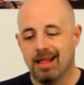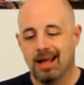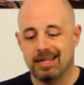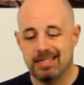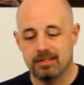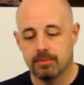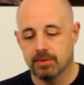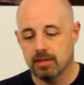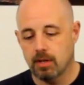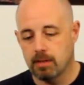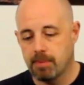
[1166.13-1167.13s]
I need to
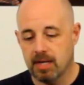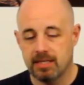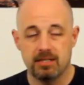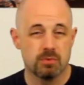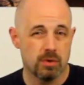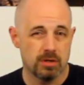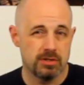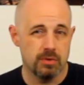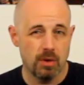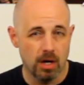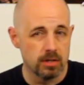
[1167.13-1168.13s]
really only buy these 1 or
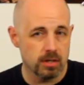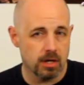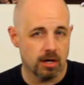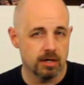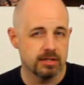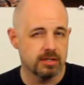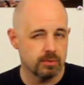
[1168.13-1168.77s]
2 other cards